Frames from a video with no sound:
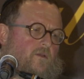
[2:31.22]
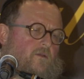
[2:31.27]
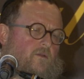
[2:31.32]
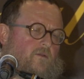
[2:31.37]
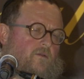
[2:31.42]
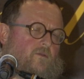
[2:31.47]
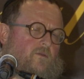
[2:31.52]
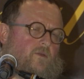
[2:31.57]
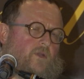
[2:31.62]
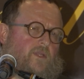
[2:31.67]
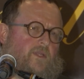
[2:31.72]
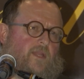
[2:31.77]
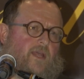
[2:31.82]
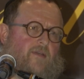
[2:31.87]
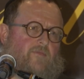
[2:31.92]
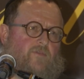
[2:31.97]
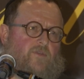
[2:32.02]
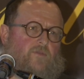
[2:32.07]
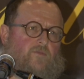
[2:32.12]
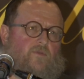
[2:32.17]
who I
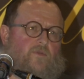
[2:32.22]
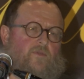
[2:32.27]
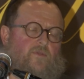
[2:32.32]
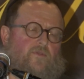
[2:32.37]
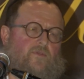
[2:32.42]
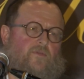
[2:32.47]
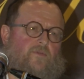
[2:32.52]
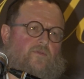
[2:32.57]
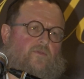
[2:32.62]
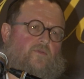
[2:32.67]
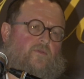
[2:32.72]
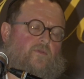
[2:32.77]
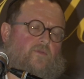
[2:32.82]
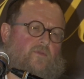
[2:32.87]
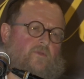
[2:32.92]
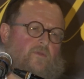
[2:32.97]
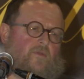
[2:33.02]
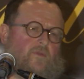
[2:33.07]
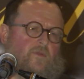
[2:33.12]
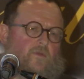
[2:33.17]
daven with,
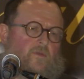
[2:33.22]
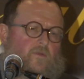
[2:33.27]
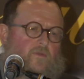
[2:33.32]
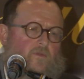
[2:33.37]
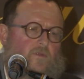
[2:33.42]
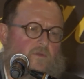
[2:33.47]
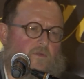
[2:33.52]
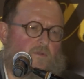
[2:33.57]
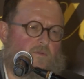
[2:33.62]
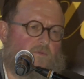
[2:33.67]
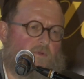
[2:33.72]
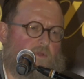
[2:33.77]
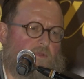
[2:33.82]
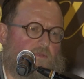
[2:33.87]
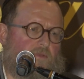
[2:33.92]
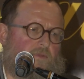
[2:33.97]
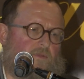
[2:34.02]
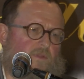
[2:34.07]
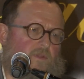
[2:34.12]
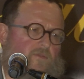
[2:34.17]
learn
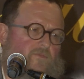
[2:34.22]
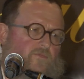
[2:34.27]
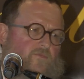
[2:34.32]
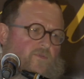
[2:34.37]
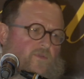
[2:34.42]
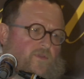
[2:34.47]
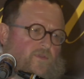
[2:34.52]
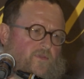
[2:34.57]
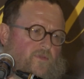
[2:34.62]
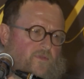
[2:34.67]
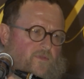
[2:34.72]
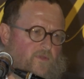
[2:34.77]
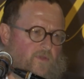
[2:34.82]
with, live with,